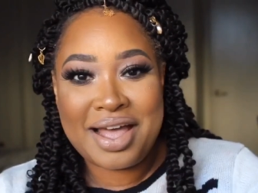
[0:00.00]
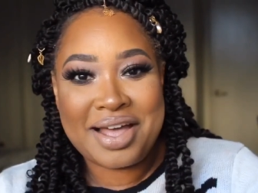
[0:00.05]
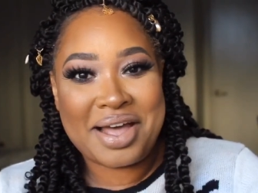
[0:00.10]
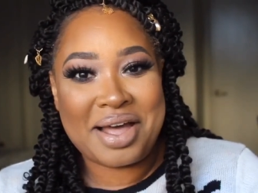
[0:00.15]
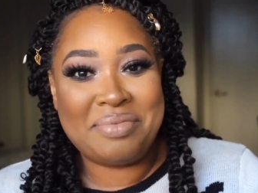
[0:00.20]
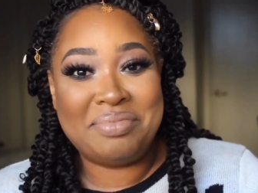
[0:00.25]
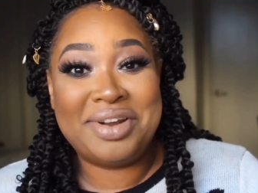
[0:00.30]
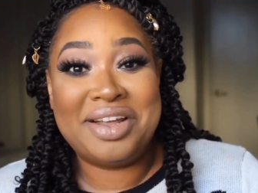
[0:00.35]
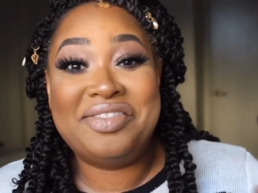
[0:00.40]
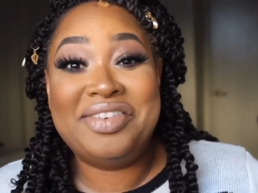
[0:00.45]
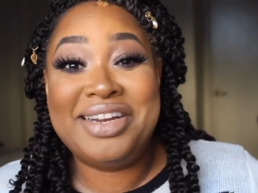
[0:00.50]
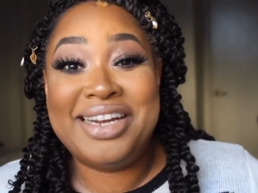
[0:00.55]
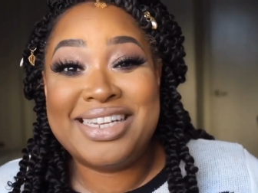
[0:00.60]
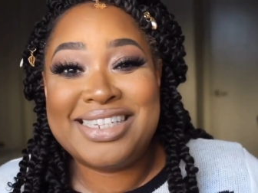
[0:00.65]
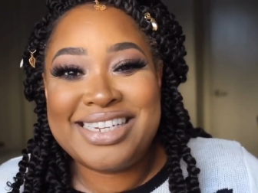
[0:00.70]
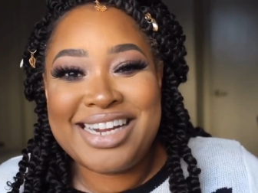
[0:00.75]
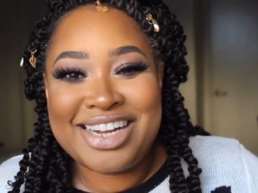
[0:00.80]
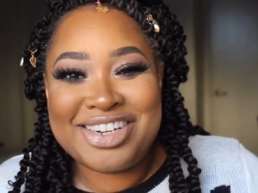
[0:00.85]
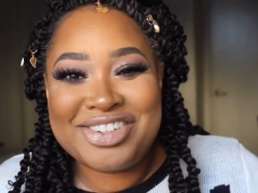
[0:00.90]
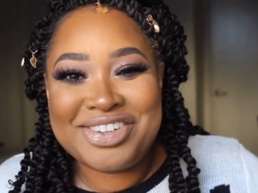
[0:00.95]
I'm loving this
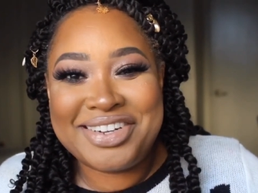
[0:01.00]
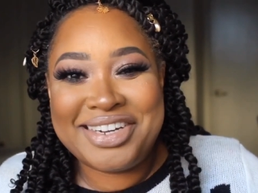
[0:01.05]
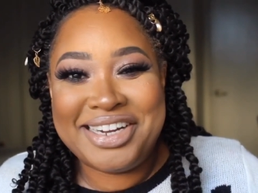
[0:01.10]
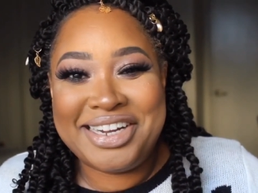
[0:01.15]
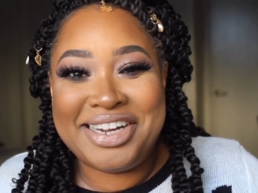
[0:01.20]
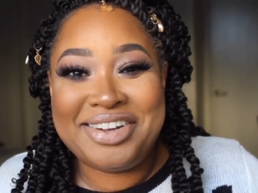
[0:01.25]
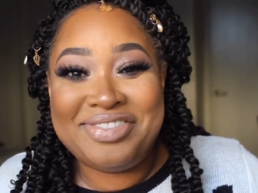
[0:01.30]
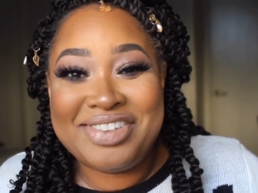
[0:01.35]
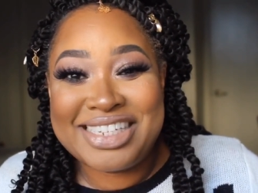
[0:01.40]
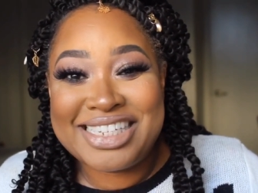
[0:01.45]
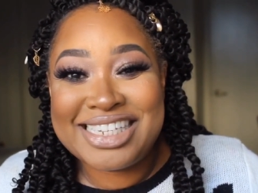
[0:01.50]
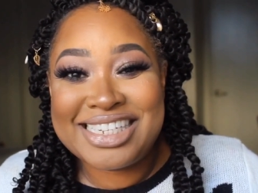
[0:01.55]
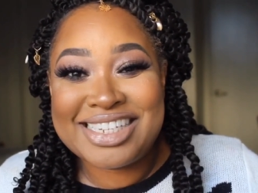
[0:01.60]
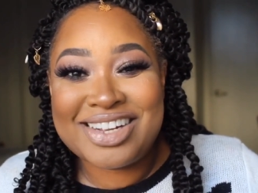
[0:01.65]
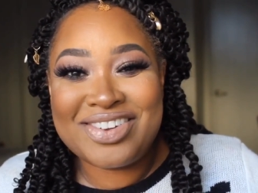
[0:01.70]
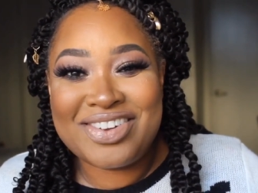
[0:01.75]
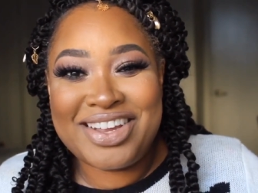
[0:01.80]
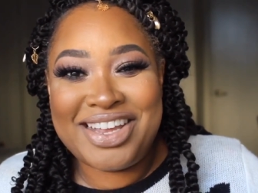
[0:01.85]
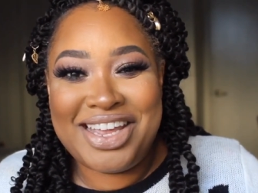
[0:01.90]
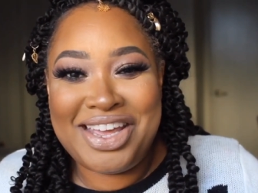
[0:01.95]
natural glam. This is
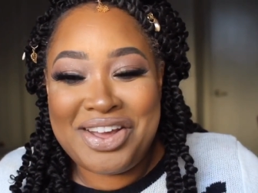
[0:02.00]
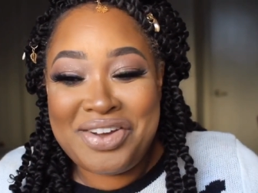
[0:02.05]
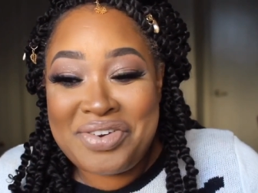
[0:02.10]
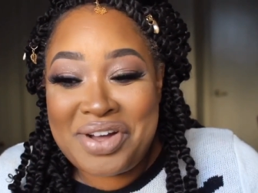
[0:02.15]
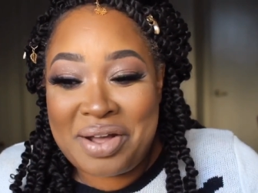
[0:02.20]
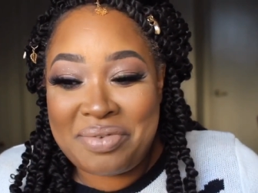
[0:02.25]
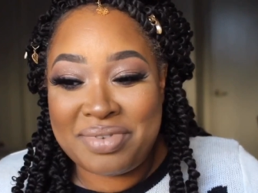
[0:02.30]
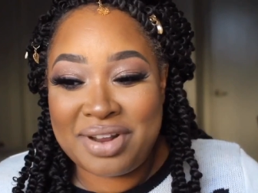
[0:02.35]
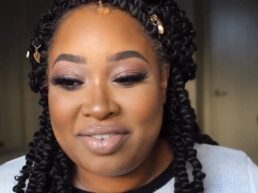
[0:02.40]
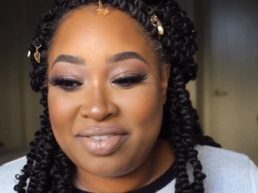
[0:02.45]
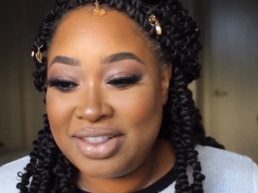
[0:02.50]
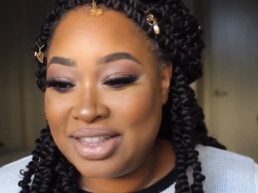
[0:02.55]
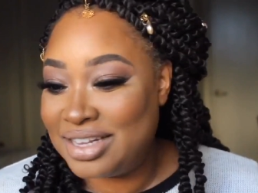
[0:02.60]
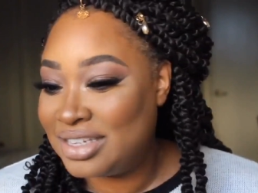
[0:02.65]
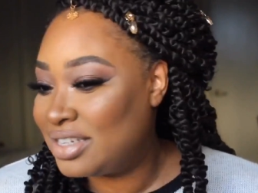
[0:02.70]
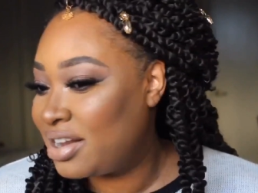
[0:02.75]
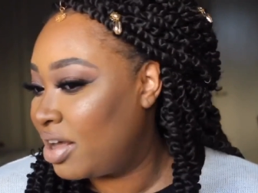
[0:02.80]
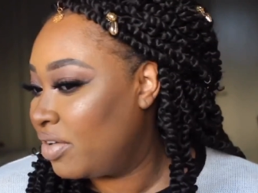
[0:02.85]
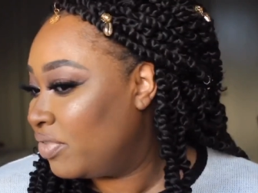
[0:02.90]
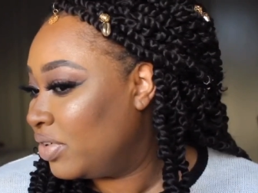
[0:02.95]
so cute. I'm loving this
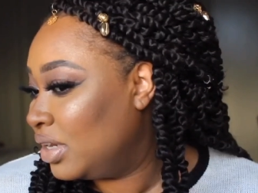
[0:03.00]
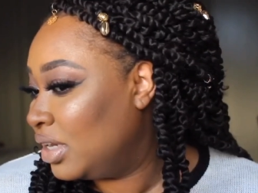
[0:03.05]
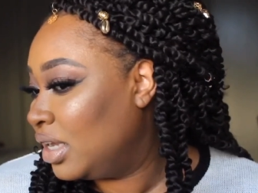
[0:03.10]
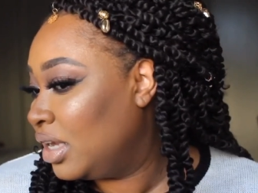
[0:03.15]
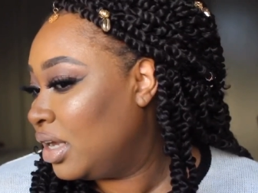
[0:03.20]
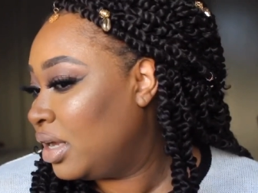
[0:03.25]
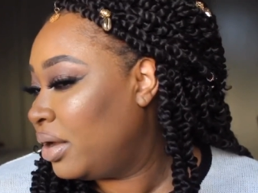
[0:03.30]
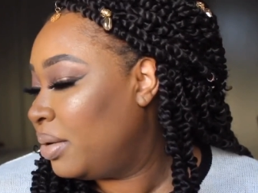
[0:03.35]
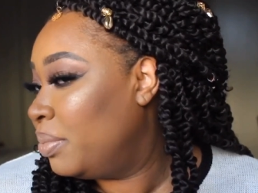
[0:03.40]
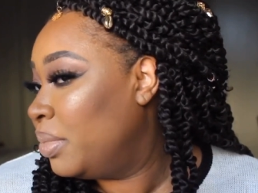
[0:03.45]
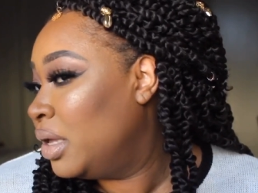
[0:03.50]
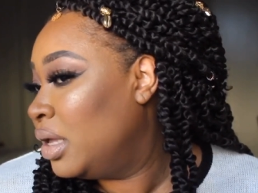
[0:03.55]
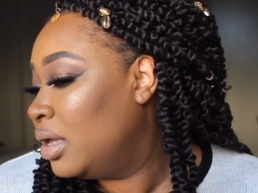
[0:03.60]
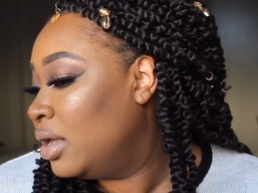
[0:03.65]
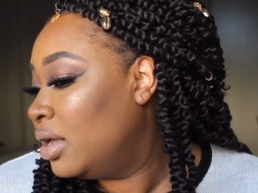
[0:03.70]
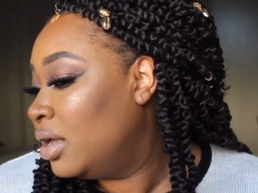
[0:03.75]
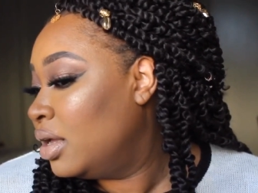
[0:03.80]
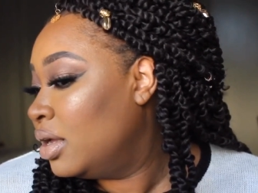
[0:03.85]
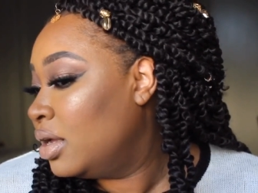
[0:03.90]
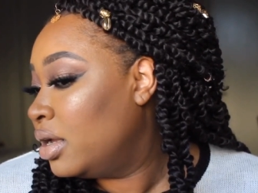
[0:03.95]
soft glam.
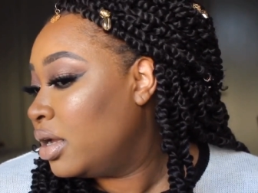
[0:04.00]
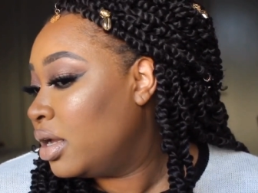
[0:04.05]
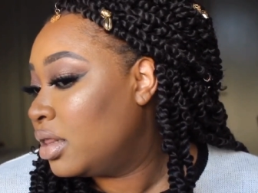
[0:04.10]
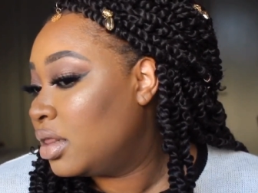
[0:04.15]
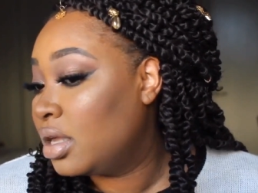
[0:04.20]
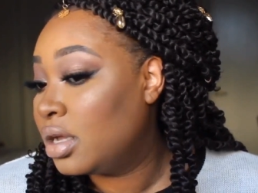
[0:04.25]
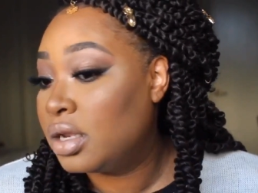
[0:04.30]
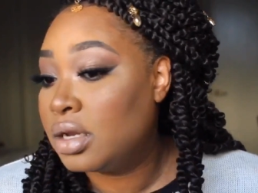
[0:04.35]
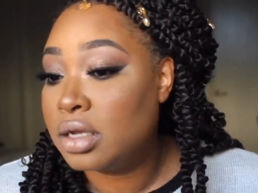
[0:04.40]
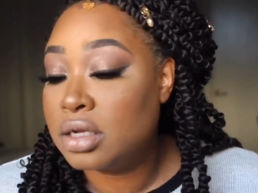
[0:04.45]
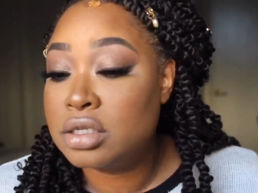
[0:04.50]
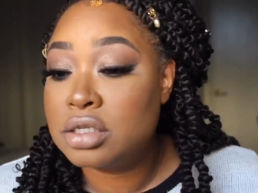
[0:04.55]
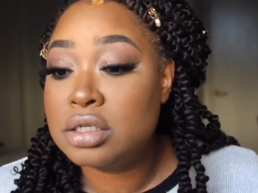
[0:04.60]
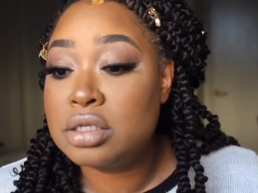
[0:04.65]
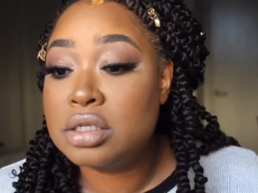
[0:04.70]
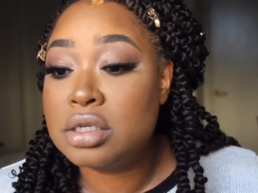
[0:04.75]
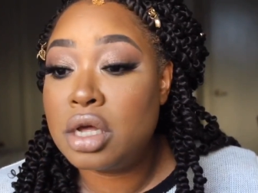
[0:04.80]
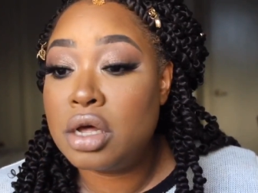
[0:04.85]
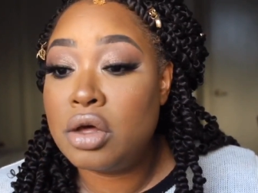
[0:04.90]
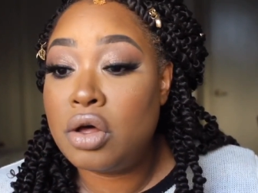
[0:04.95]
I think it looks
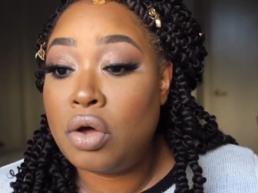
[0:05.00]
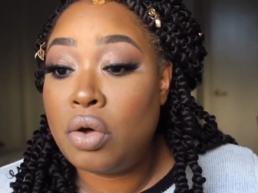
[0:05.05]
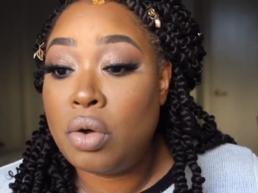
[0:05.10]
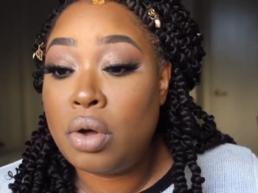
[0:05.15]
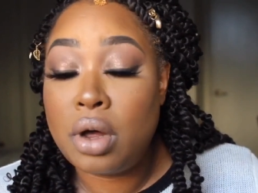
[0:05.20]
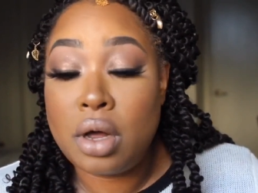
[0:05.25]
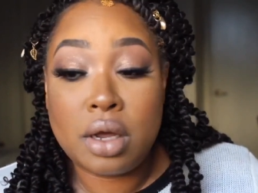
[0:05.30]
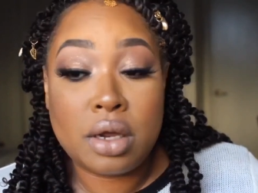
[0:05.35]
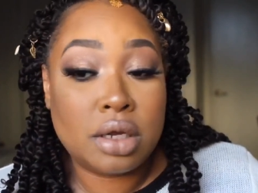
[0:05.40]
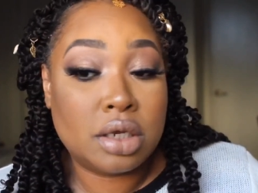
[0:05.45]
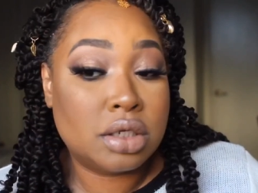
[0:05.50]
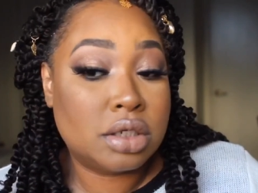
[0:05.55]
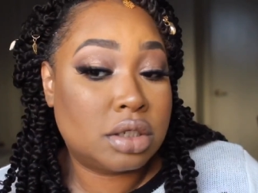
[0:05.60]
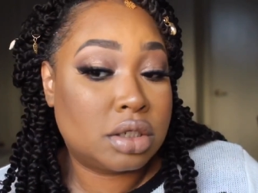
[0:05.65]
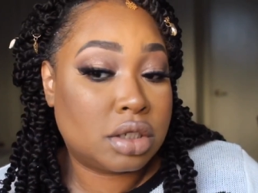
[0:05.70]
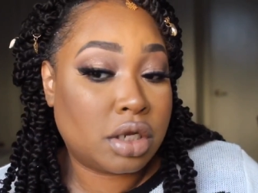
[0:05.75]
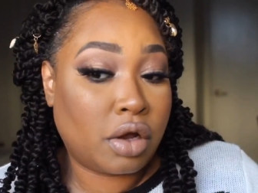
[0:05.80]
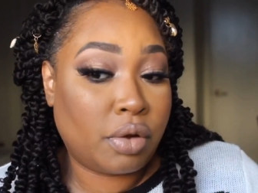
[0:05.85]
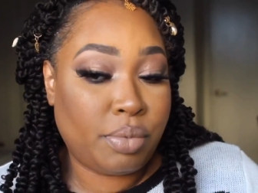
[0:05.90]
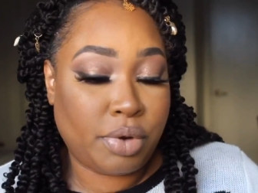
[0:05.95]
so,
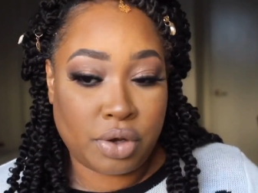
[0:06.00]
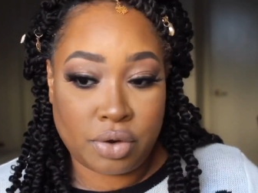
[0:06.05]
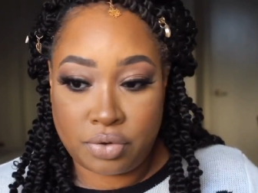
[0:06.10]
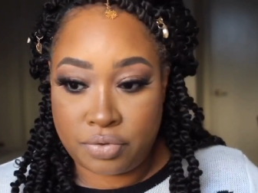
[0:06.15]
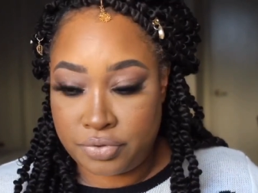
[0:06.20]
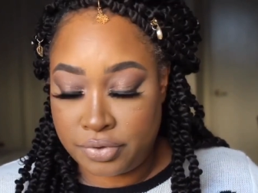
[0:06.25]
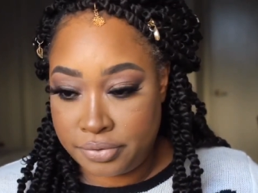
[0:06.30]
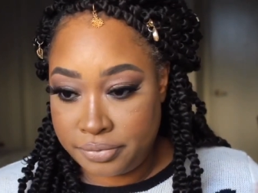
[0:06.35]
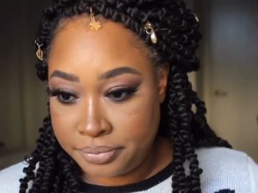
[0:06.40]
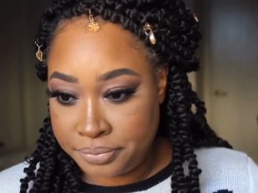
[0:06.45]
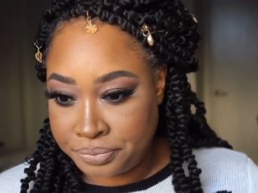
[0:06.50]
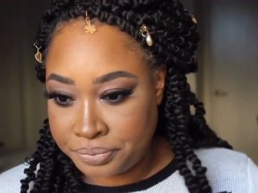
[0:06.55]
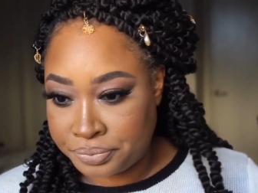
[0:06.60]
so beautiful.